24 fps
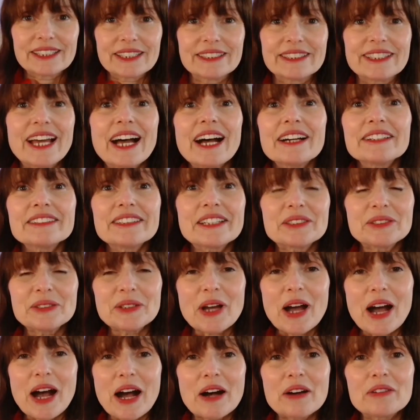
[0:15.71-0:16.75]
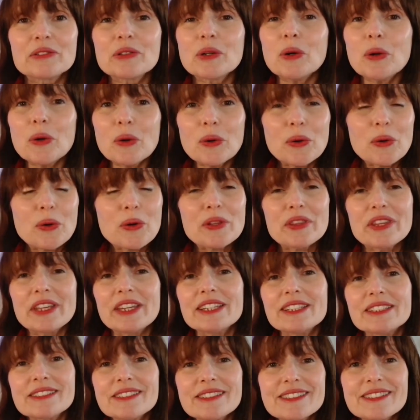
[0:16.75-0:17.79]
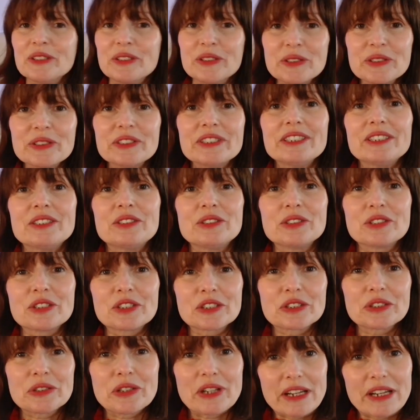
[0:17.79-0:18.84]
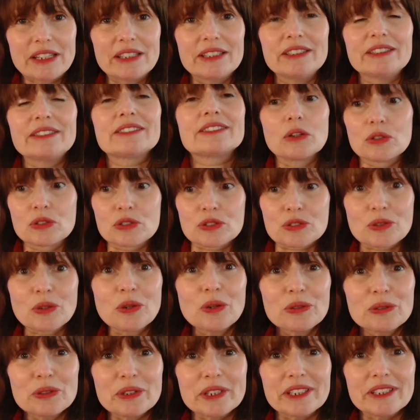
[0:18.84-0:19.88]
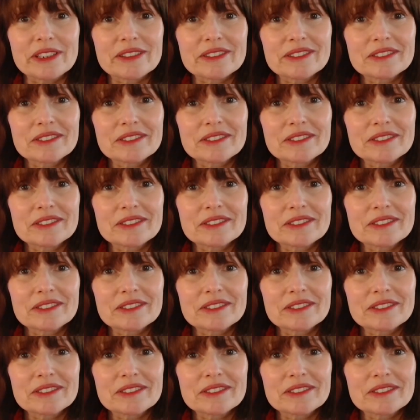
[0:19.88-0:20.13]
And now that you have all this, you need to create a story